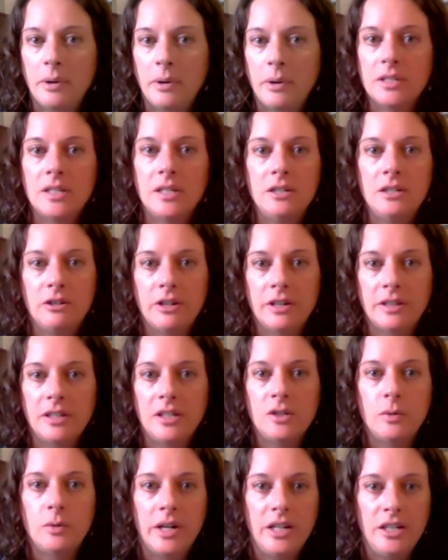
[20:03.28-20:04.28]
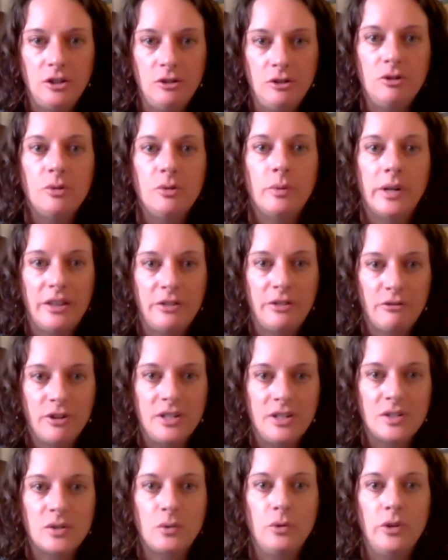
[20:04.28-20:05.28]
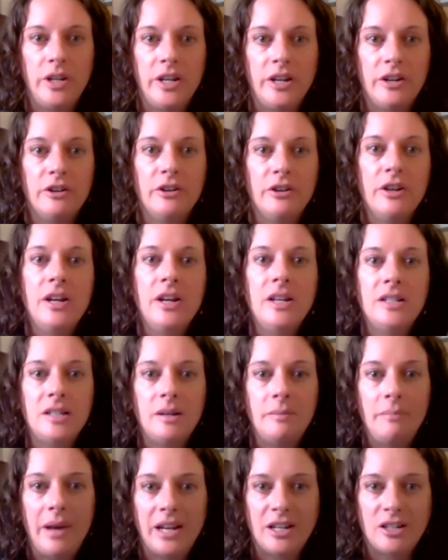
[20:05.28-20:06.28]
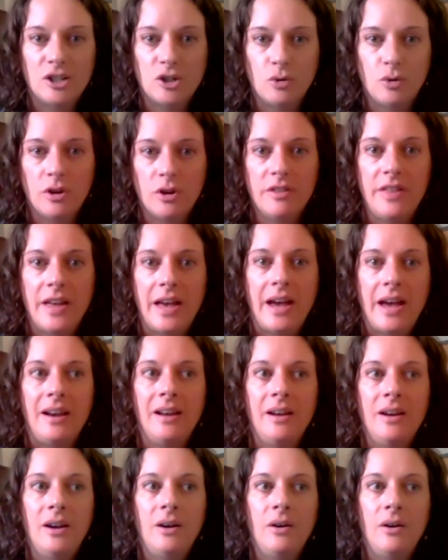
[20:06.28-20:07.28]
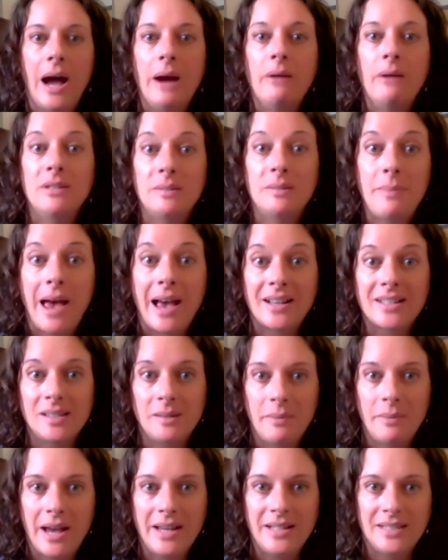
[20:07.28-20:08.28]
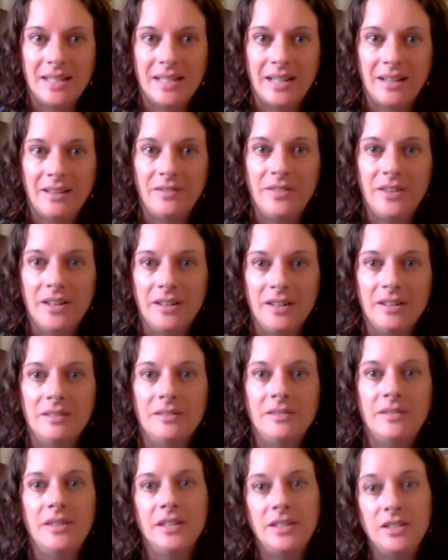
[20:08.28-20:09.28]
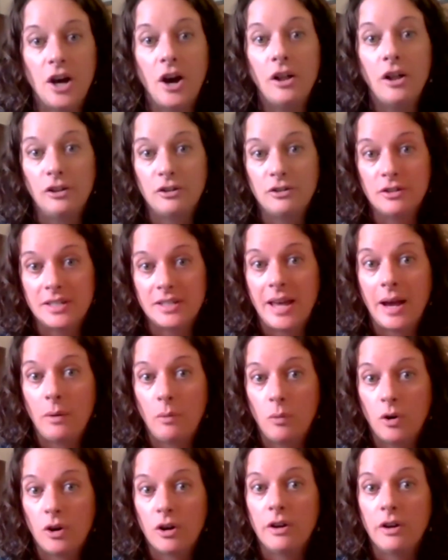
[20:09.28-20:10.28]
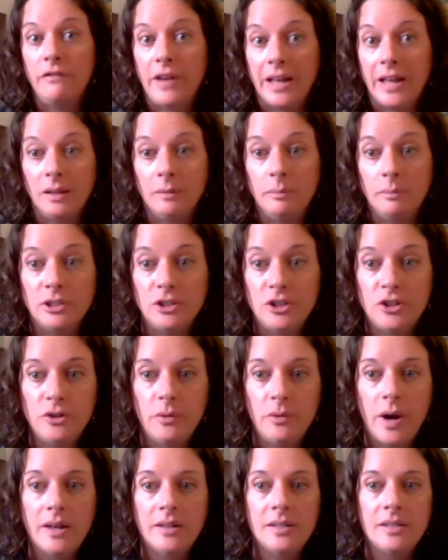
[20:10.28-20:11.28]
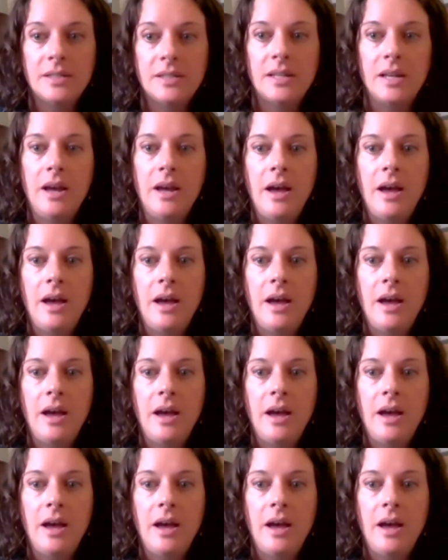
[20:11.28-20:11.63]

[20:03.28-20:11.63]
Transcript: person during the 22-23 school year to make sure that I was maximizing the dollars that were available to us.